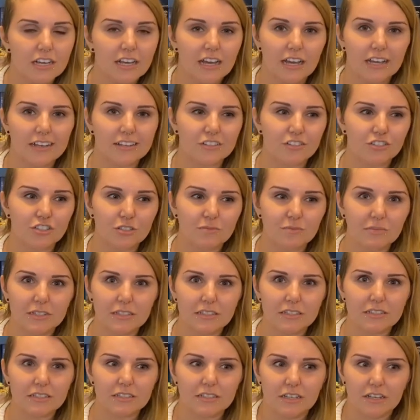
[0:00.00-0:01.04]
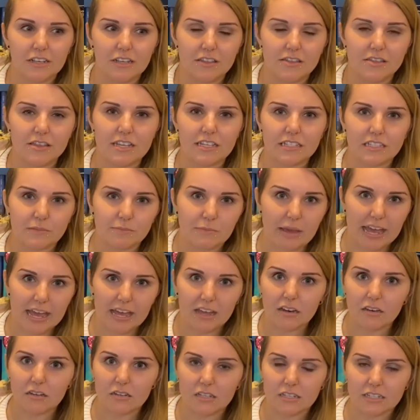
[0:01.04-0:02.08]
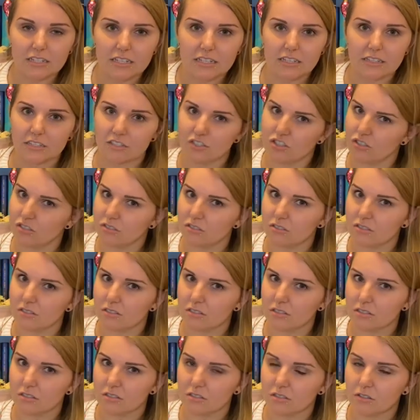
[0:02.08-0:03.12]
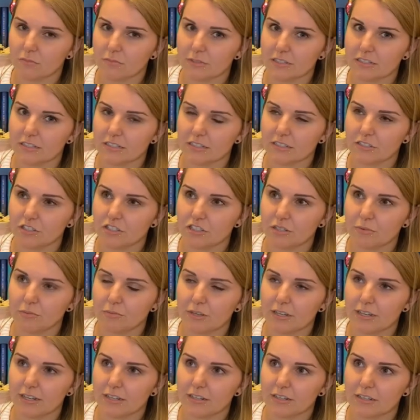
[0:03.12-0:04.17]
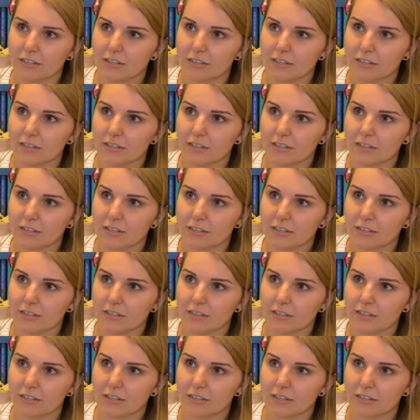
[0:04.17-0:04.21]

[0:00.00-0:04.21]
and she meets this man the day that children start to go missing, and she immediately